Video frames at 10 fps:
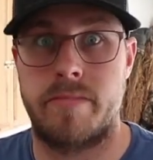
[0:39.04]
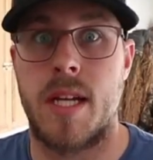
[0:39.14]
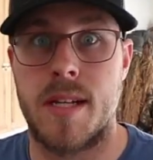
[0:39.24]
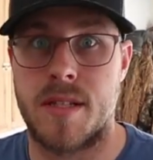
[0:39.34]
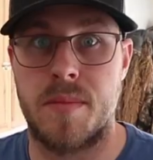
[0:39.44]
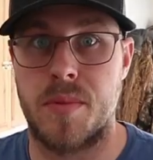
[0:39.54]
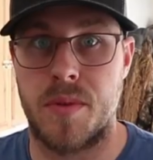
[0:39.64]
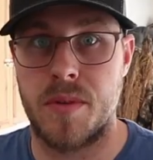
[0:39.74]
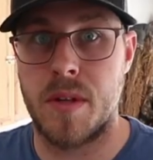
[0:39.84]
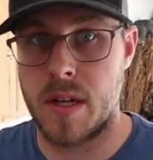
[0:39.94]
Plain and
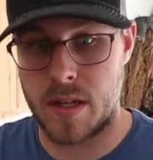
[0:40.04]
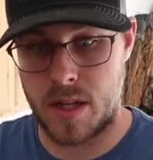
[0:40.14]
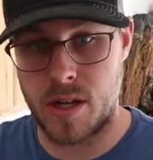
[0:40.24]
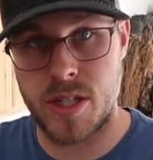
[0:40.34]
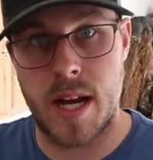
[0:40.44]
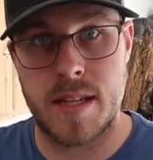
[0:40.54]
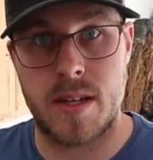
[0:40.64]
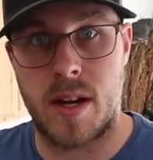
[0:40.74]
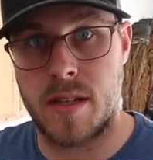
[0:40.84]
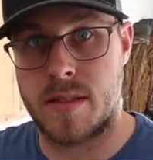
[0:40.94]
simple. Gunshots
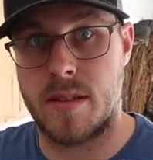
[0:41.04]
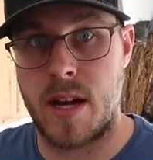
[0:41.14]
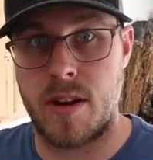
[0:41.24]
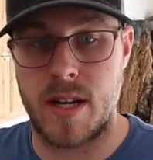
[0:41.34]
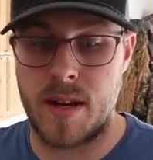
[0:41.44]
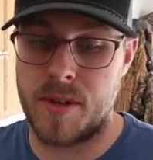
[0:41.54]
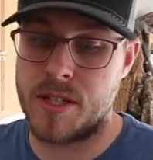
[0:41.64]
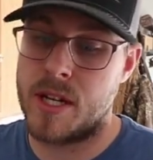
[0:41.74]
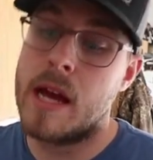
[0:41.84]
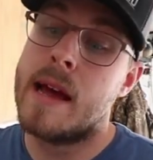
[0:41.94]
cause hearing
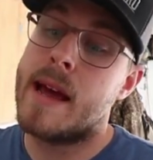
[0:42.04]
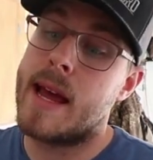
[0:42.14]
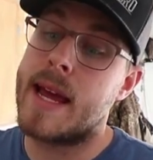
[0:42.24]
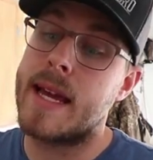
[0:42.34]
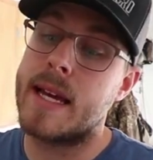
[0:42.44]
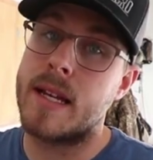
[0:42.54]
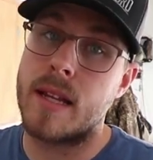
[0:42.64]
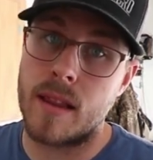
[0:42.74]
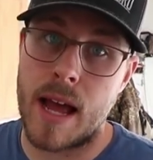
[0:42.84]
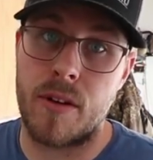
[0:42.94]
damage,
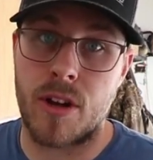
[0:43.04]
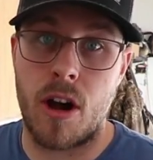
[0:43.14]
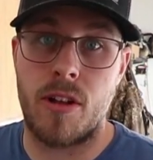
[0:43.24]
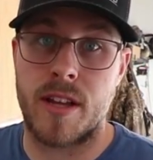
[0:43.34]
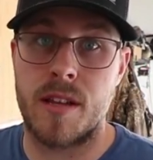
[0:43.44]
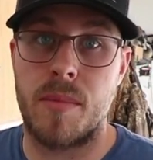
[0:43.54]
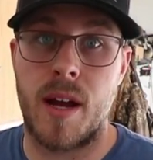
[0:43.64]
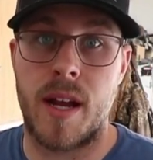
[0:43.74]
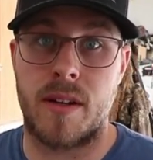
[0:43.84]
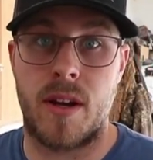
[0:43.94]
and loud calling in the
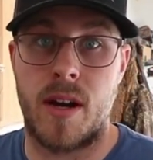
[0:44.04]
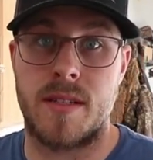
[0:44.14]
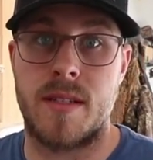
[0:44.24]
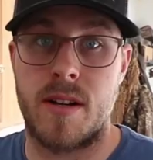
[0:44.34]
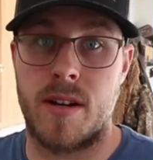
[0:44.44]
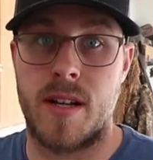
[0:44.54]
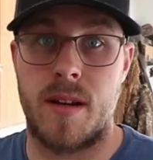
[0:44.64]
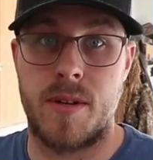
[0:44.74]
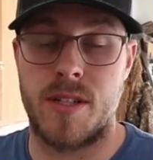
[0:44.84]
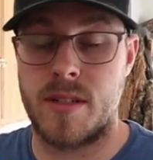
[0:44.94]
blind causes hearing
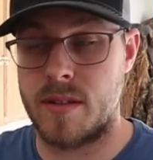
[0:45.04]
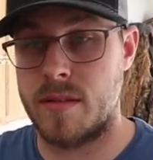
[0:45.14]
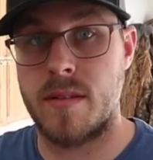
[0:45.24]
damage.